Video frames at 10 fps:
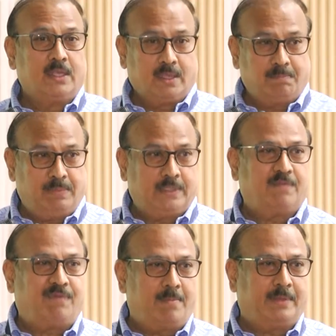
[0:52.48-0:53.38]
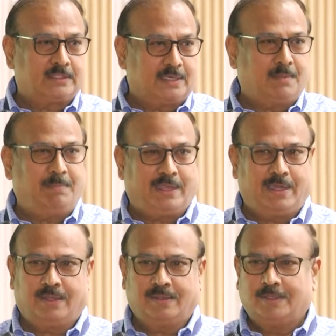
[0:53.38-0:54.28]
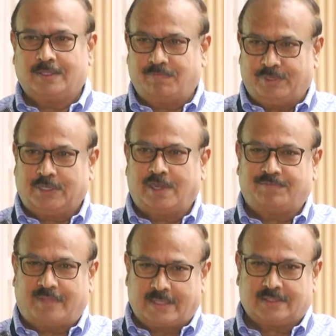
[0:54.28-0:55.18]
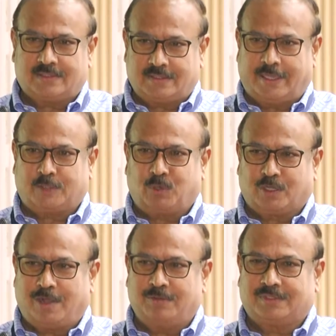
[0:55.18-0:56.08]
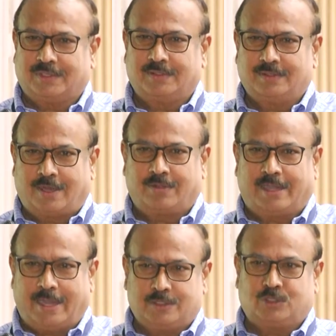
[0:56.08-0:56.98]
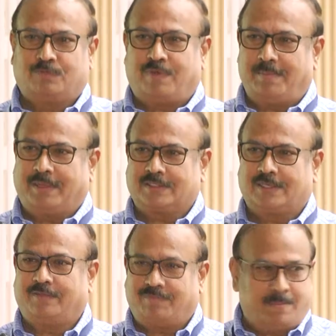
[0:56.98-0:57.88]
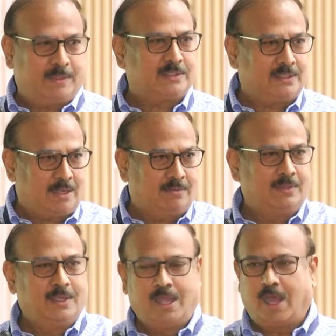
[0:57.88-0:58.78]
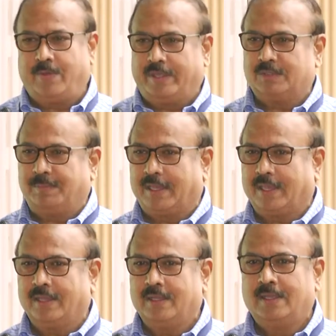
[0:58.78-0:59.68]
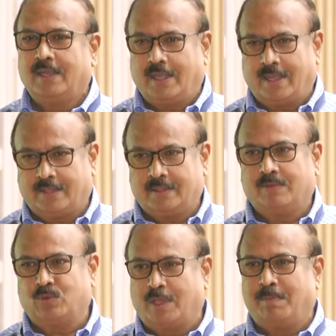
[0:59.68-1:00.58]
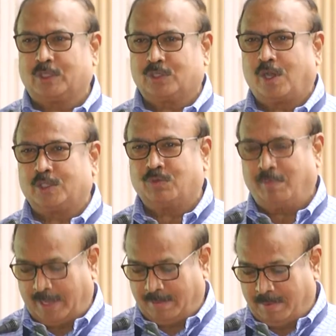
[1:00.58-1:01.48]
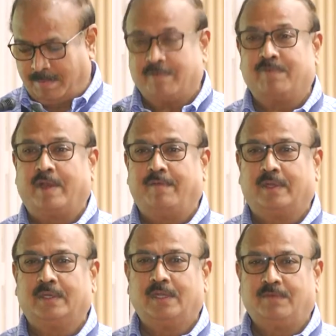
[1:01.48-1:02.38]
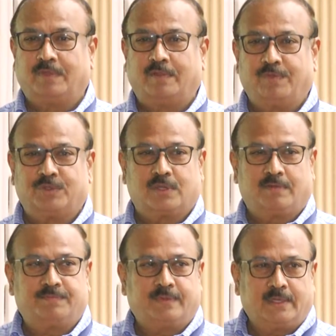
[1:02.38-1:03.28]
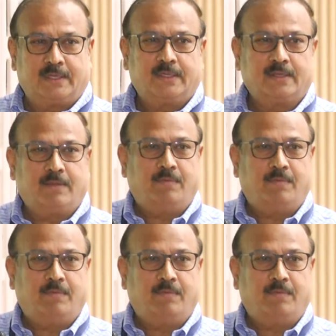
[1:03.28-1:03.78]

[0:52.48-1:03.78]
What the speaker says: you built the Pharmexcil in the beginning, the vision of that export council have led to Pharmexcil, and Pharmexcil now how it is making. And I think Uday Bhaskar also will be remembered forever for the future of the